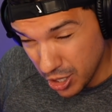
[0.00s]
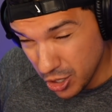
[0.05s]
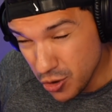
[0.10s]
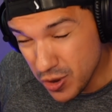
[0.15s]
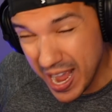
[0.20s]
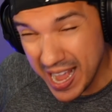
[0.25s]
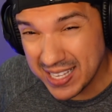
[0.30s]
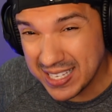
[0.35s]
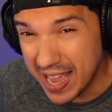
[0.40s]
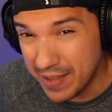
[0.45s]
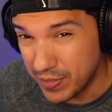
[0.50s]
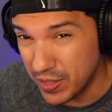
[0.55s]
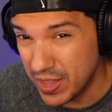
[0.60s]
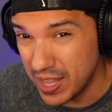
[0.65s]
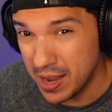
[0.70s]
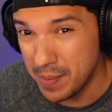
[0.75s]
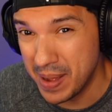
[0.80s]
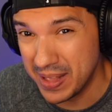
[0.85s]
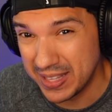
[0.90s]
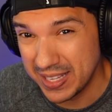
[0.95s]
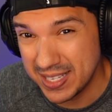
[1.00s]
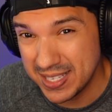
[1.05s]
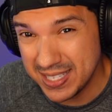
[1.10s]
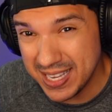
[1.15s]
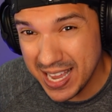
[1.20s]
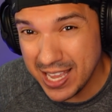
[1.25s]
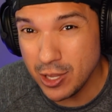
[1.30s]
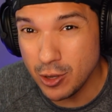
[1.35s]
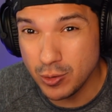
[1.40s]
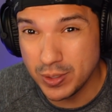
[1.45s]
you guys have to think about this.
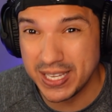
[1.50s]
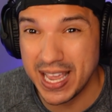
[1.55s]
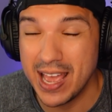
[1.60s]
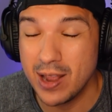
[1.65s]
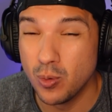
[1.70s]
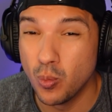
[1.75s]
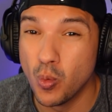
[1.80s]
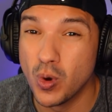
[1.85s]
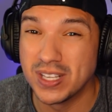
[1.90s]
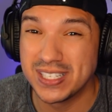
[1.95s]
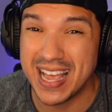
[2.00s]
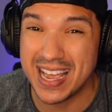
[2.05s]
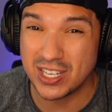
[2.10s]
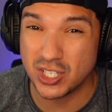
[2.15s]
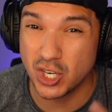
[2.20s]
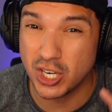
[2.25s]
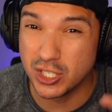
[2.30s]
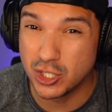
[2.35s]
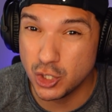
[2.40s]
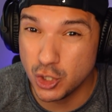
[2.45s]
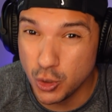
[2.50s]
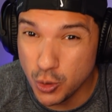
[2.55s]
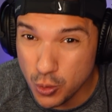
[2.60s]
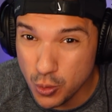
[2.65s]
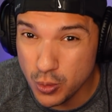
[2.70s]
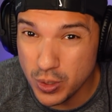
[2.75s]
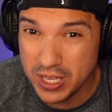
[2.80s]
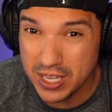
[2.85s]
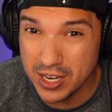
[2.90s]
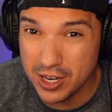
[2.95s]
TU10 was actually
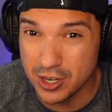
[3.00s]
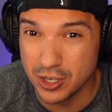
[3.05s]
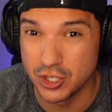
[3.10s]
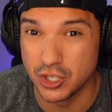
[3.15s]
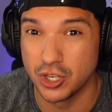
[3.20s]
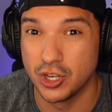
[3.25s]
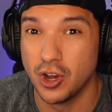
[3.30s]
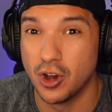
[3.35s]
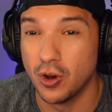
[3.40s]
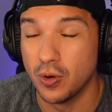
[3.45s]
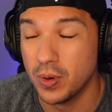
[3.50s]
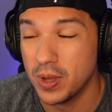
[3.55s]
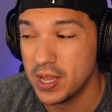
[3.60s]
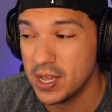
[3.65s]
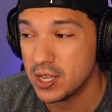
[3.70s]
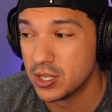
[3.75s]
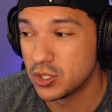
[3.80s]
two years ago.